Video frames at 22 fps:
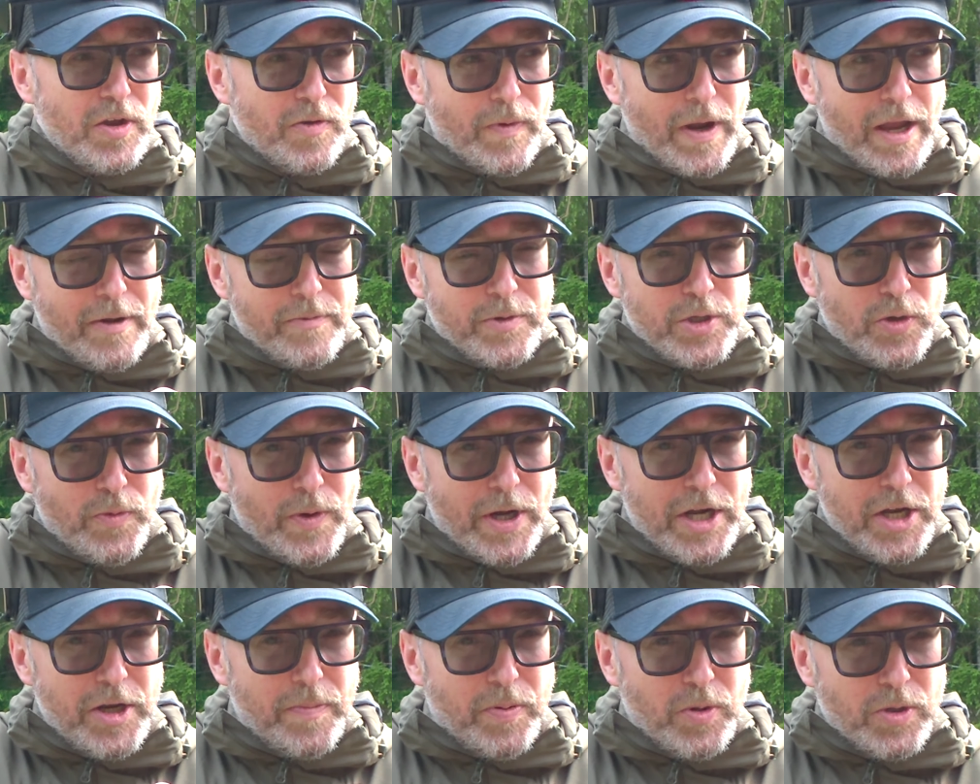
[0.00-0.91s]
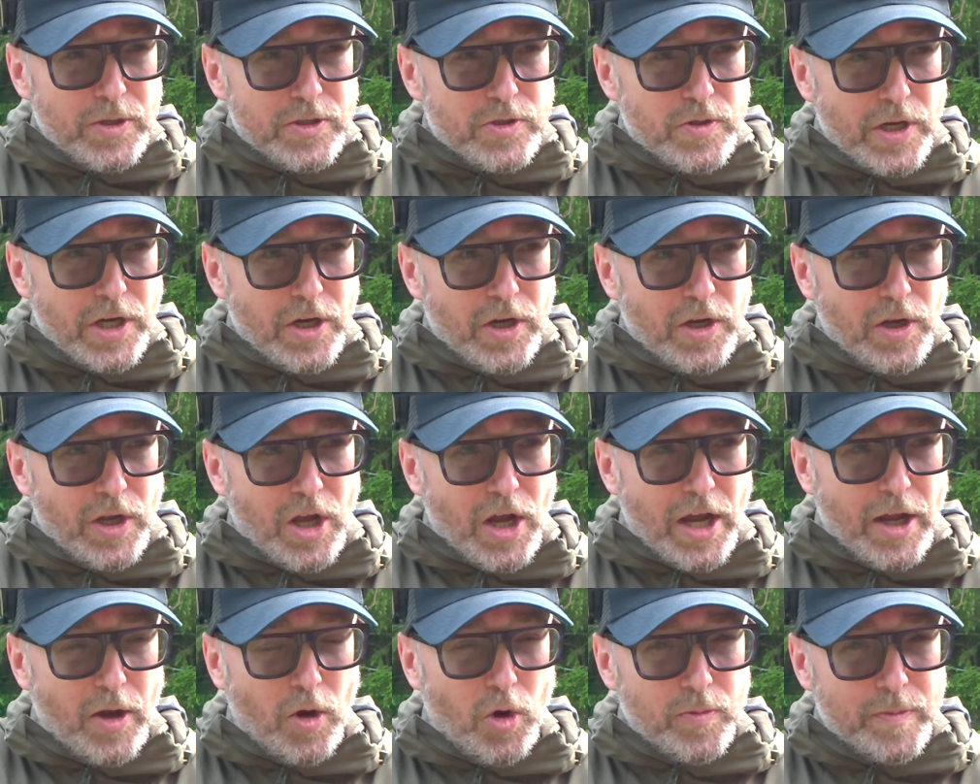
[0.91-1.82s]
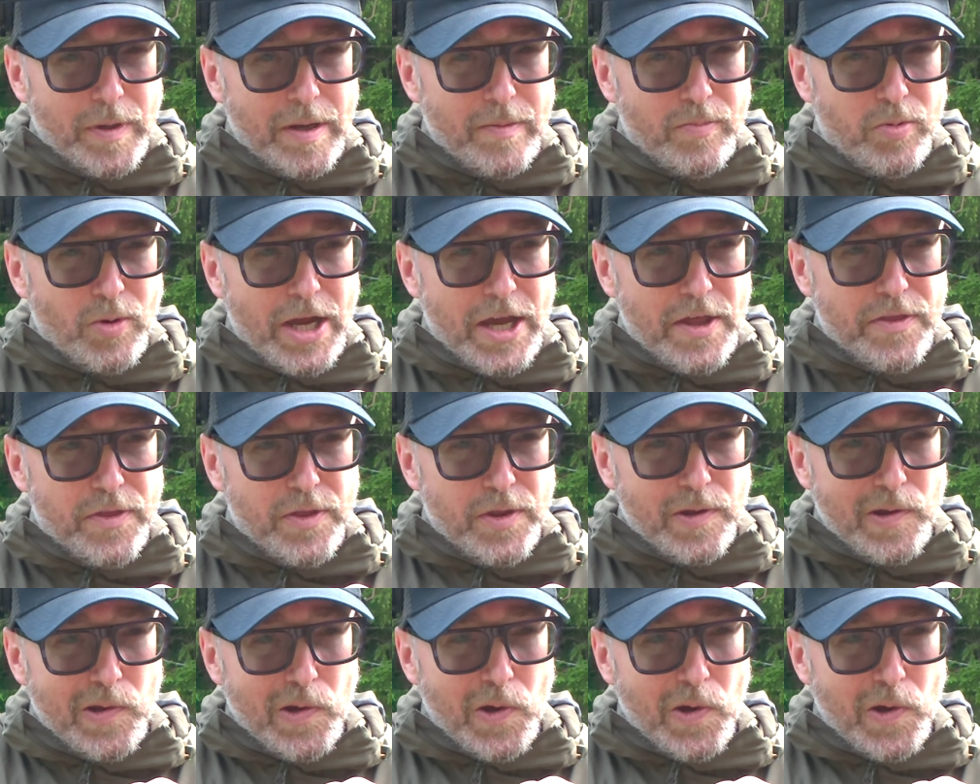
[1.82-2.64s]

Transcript: Right when you're ready to pull the trigger, I hold my breath.